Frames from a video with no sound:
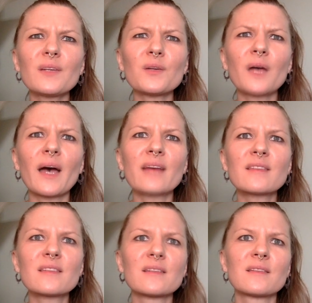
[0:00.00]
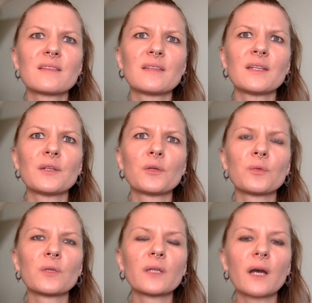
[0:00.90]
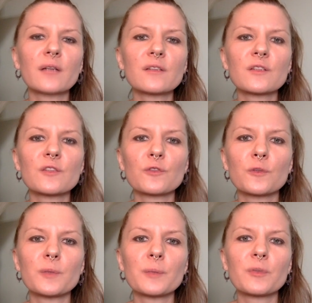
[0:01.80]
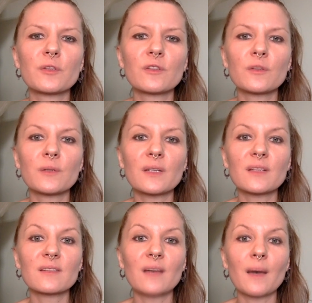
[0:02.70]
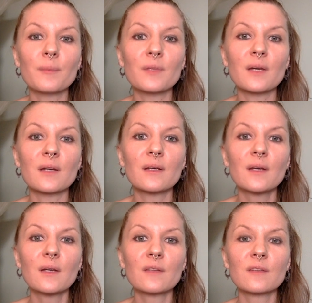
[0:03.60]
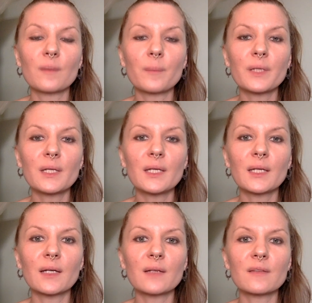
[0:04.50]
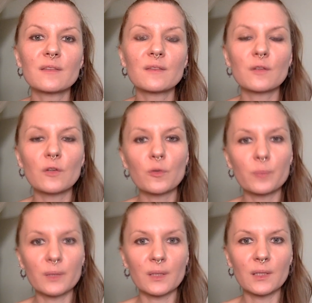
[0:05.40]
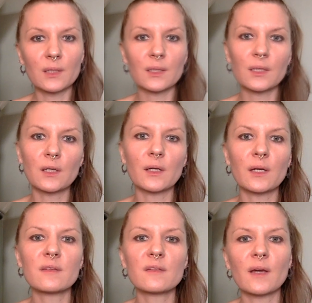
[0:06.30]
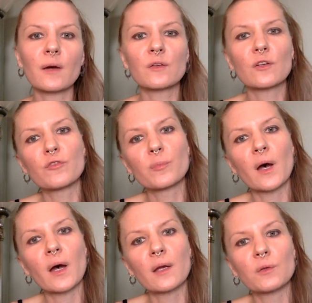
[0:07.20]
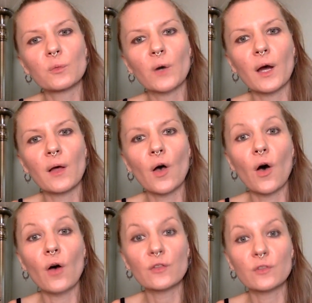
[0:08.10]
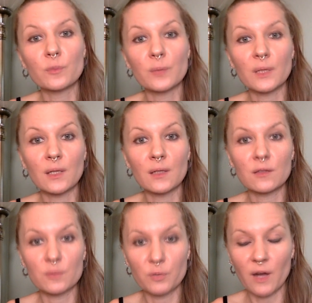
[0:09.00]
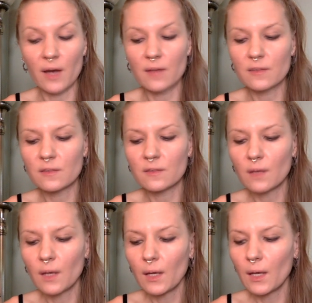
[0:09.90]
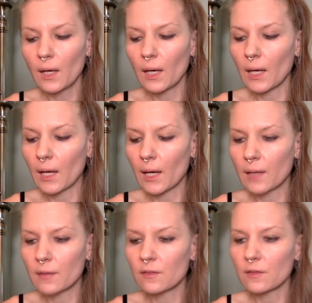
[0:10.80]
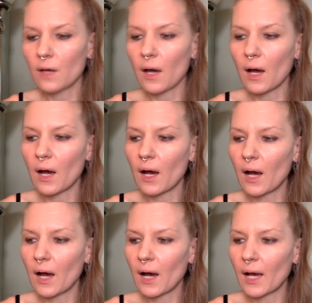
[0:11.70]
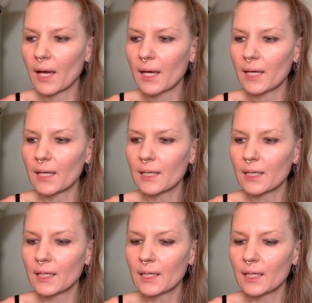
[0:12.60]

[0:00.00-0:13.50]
hesitancy or reluctance for people to accept that somebody can still be clear and sound of mind while also being depressed. And I